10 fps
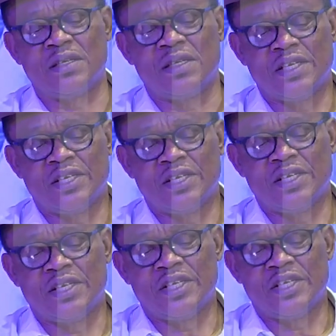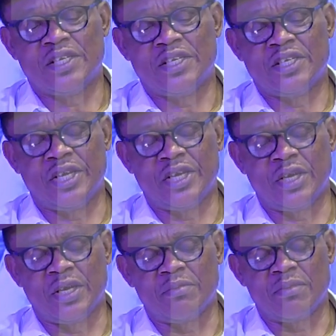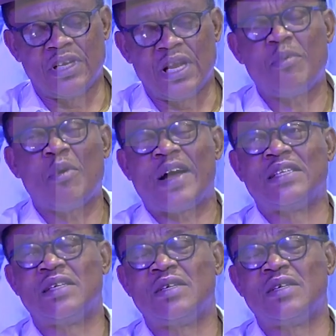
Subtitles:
saw that the Labour